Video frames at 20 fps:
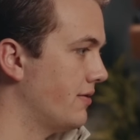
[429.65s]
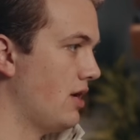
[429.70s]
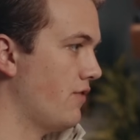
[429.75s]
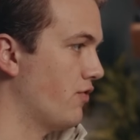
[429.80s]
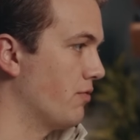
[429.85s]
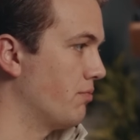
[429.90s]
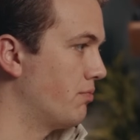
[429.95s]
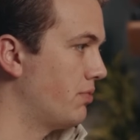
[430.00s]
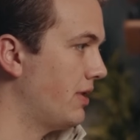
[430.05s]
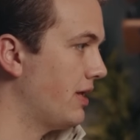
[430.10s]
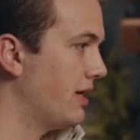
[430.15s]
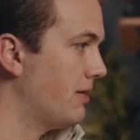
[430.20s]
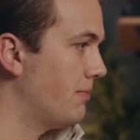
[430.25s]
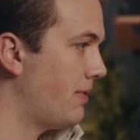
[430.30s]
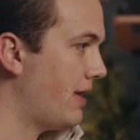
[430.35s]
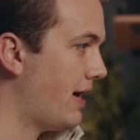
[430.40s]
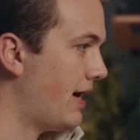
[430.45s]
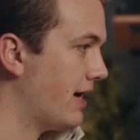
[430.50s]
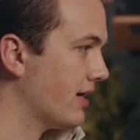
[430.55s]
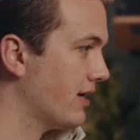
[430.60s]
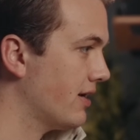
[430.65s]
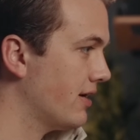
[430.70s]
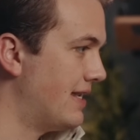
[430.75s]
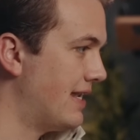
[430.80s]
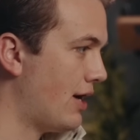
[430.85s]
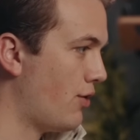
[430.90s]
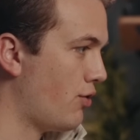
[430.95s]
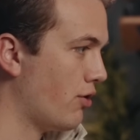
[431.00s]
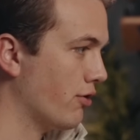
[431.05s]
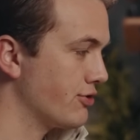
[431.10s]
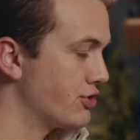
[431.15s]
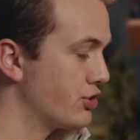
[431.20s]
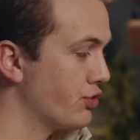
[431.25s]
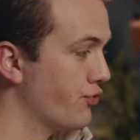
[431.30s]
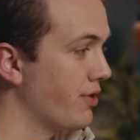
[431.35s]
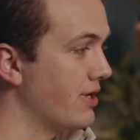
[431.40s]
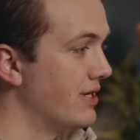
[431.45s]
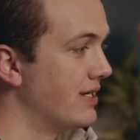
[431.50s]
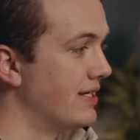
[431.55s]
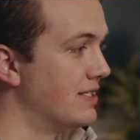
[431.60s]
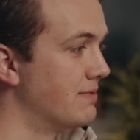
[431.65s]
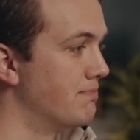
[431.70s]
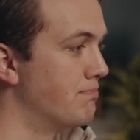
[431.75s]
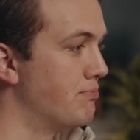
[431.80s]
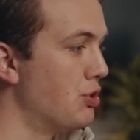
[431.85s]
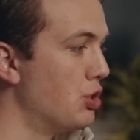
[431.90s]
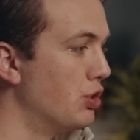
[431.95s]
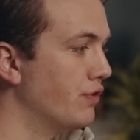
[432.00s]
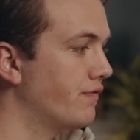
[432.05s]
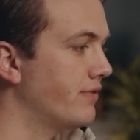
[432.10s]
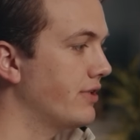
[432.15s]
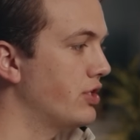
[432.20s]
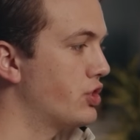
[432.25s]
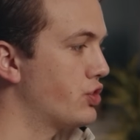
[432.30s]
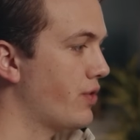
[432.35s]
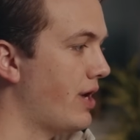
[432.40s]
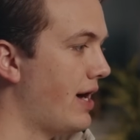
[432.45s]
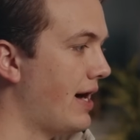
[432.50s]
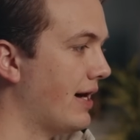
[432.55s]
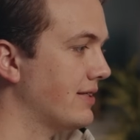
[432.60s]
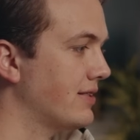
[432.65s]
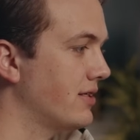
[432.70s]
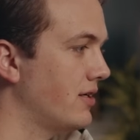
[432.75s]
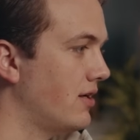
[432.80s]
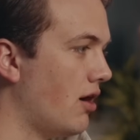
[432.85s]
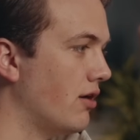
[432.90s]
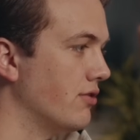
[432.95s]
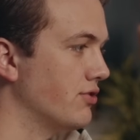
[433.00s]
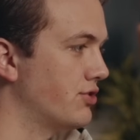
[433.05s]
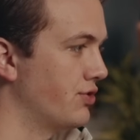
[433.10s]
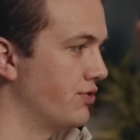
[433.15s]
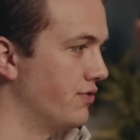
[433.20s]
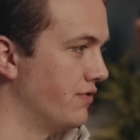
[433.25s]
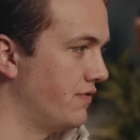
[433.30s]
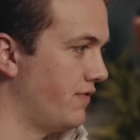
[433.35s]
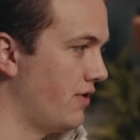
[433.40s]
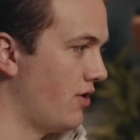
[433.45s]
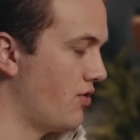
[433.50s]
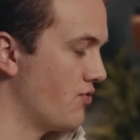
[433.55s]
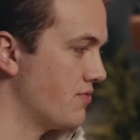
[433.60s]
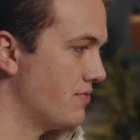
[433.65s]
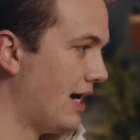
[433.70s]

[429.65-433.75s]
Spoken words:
And if we play it back, now our screen is beautifully tracked onto the phone.